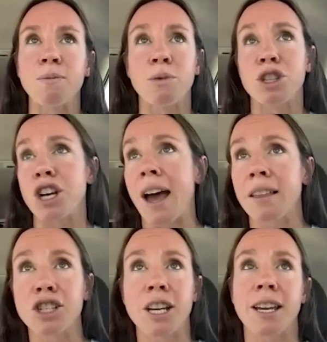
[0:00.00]
was
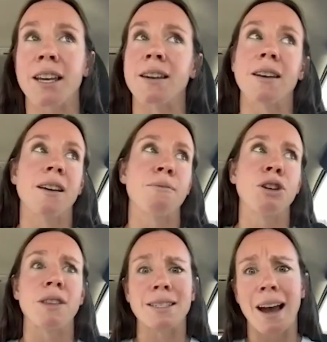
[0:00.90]
challenging. And,
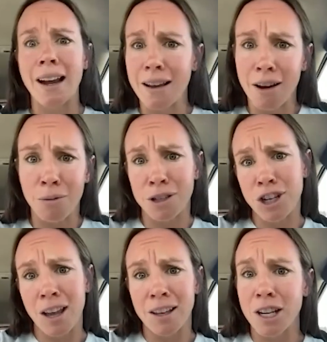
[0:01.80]
the dining hall was
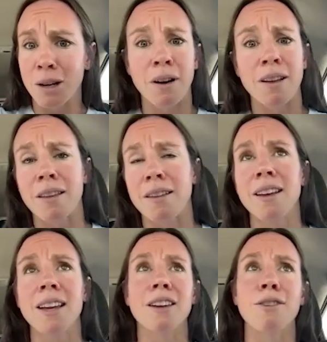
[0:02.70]
challenging where it
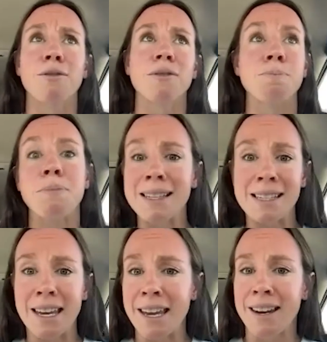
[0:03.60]
was
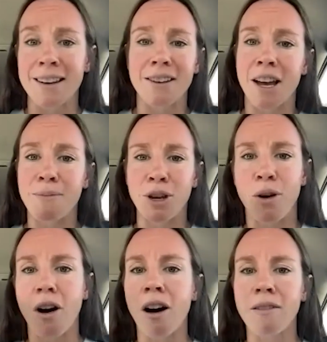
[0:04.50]
busy and,
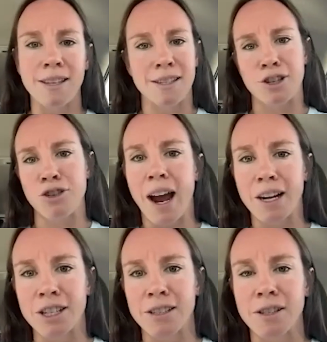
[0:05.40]
all these
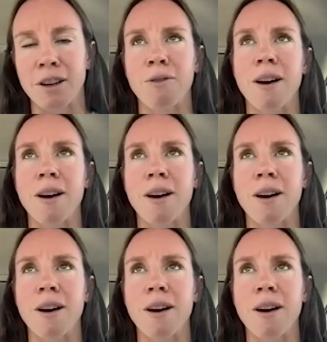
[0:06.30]
distractions. So,